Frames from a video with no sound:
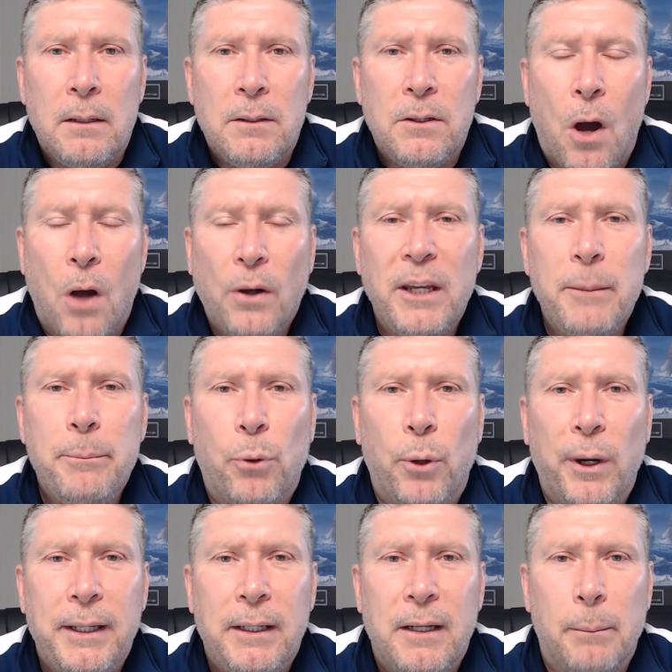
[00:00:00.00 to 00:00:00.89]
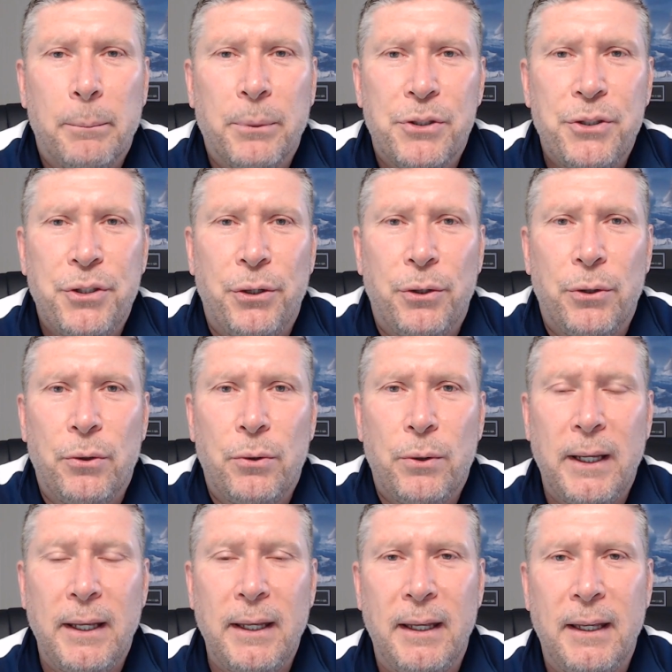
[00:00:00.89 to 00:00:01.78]
Talking point number
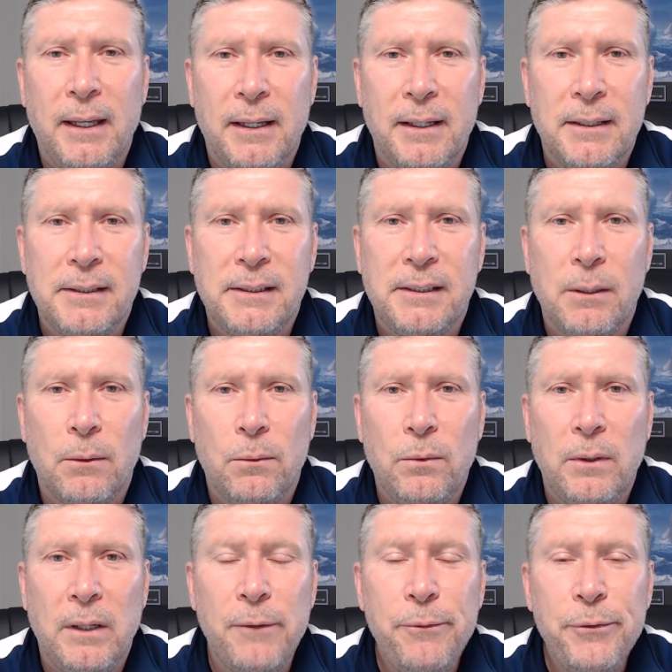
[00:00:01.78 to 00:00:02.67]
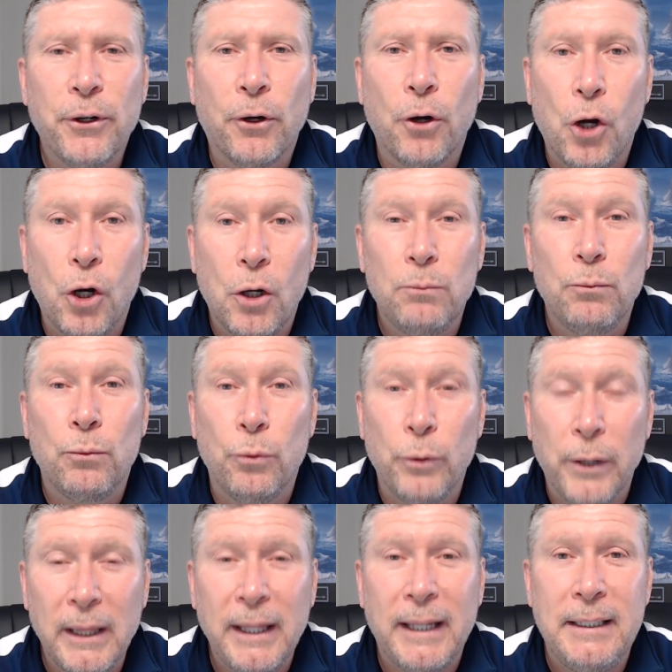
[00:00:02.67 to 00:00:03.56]
two is if your home
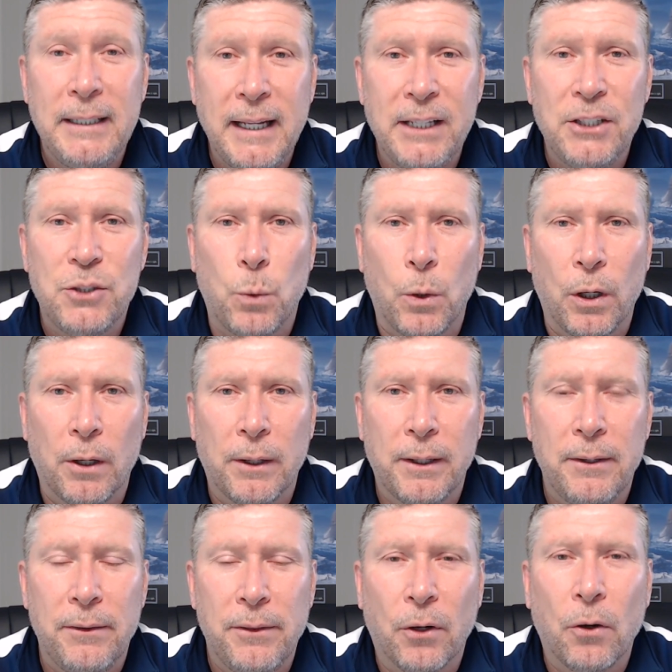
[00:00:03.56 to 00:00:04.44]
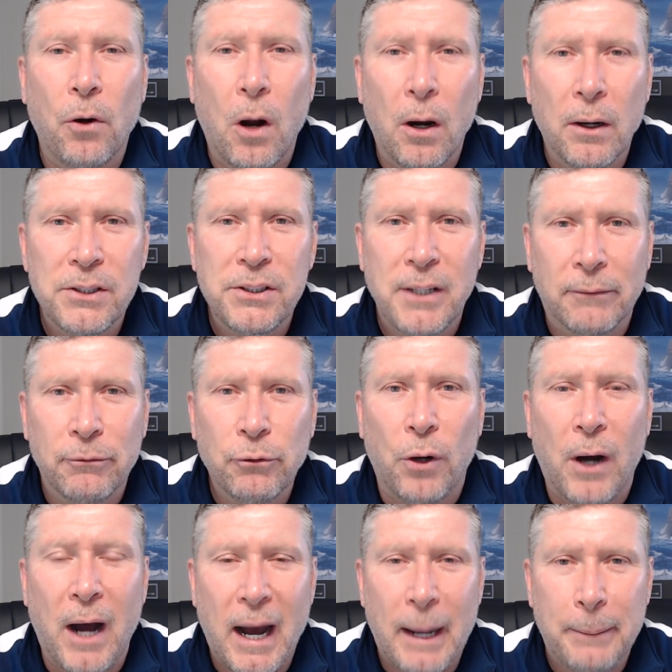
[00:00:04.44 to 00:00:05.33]
really needs work, there are
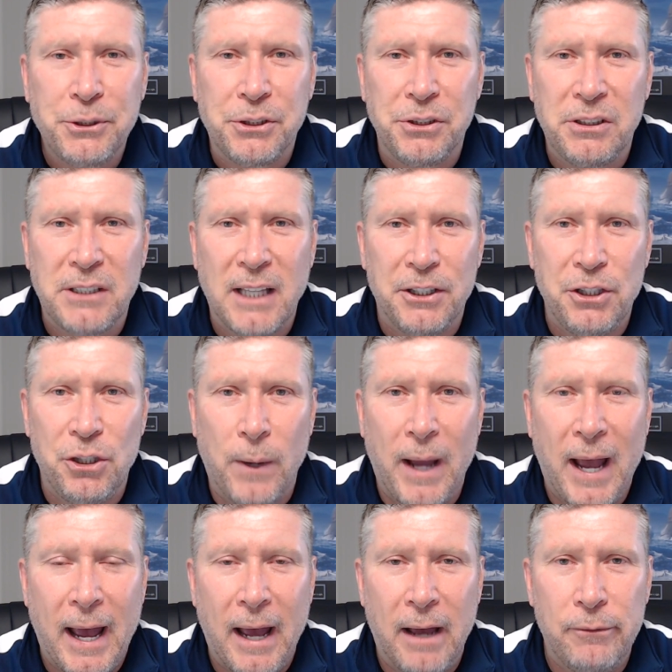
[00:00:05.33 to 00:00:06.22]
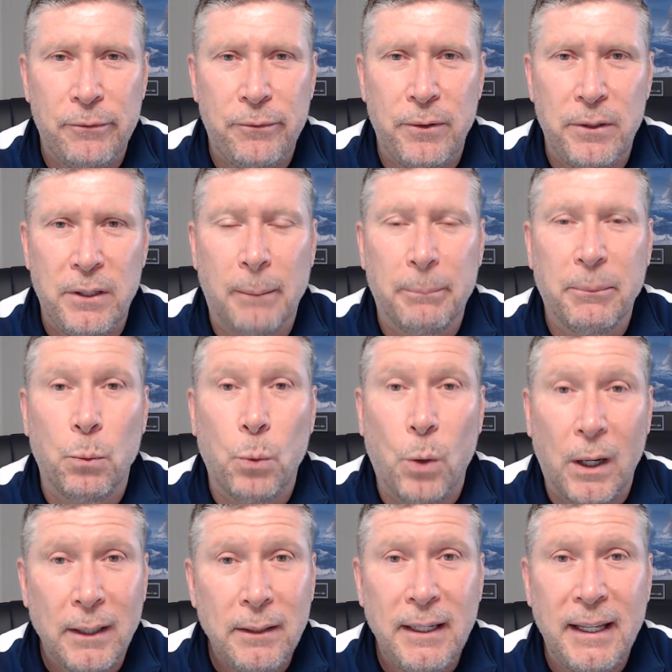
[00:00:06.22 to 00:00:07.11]
several options that you have. Number
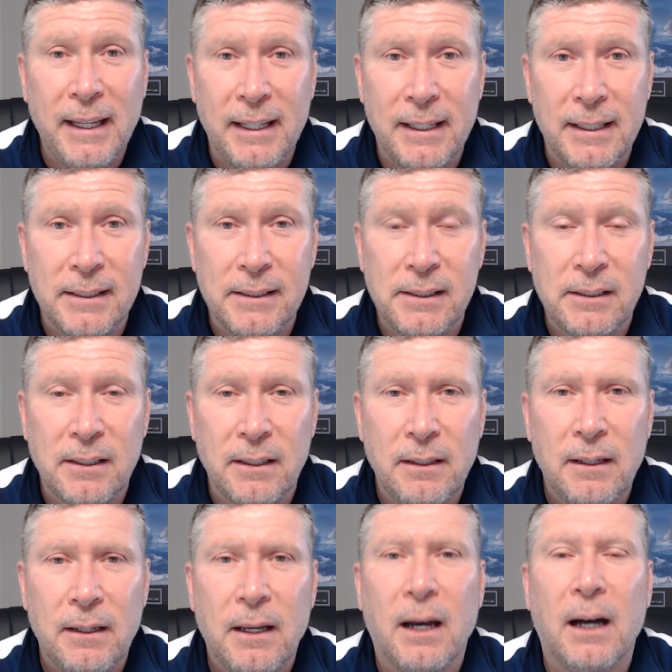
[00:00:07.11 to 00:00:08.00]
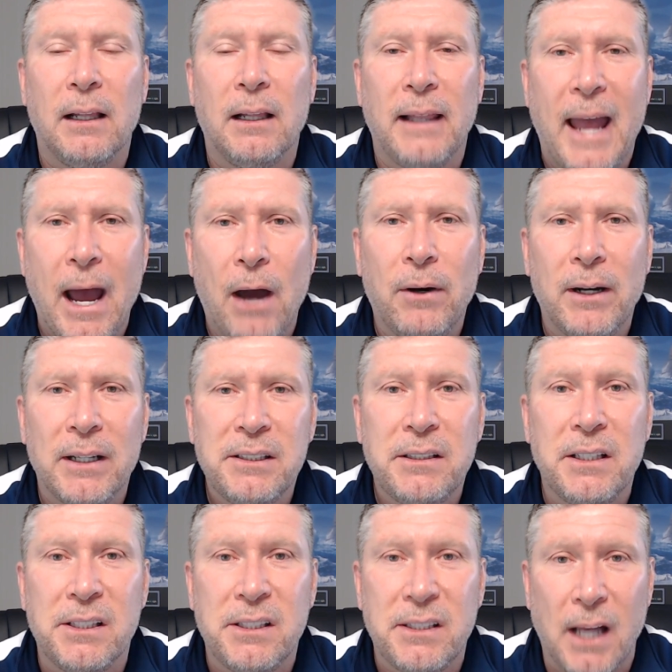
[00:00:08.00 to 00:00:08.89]
one is allow us
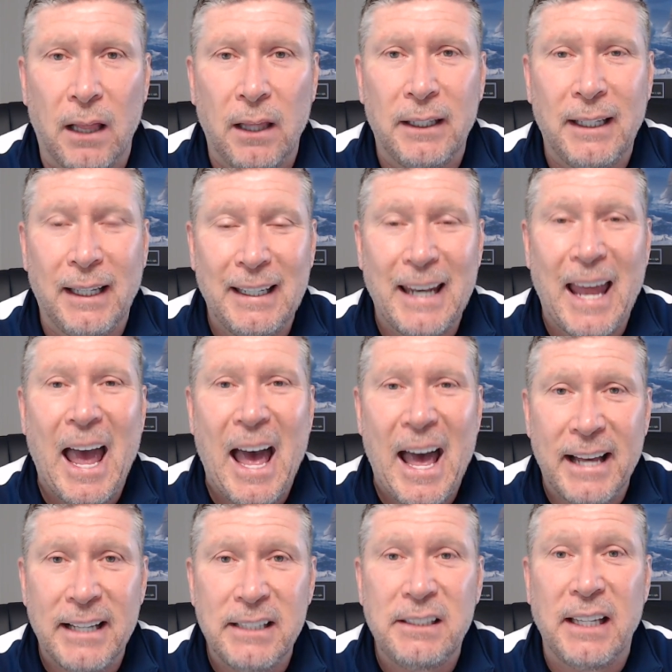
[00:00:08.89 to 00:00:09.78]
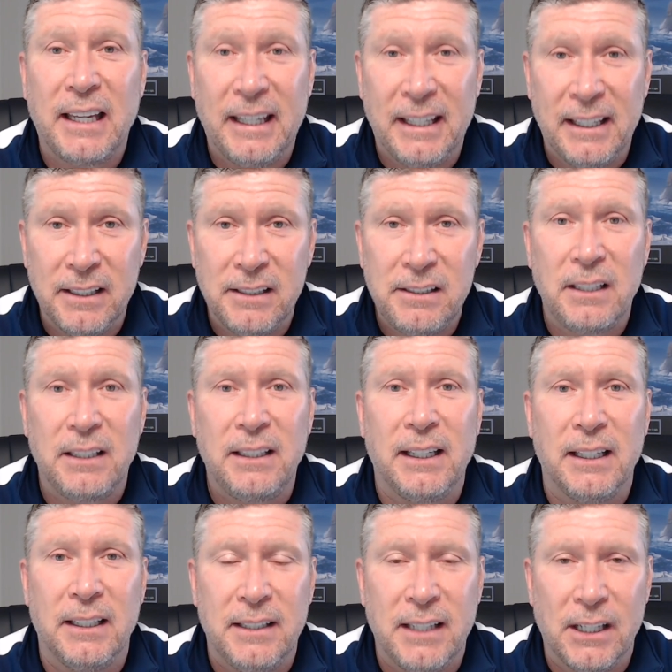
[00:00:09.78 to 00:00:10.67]
to sell it in as-is
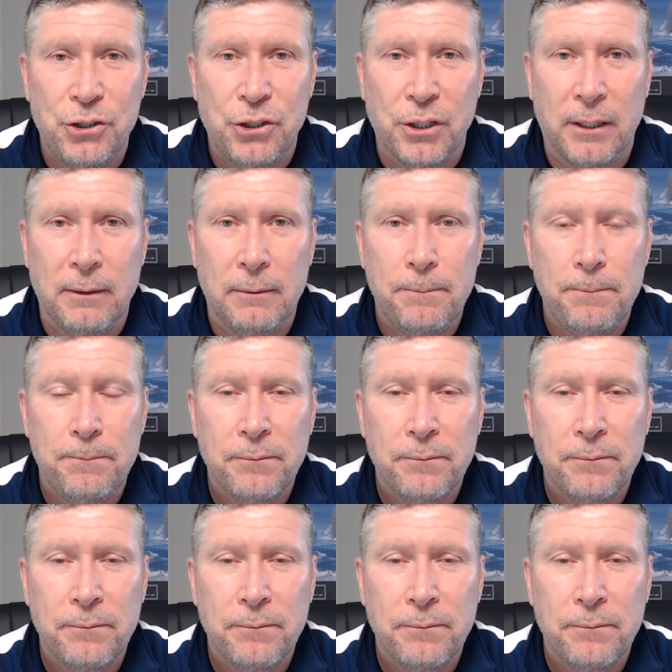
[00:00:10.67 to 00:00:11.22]
condition.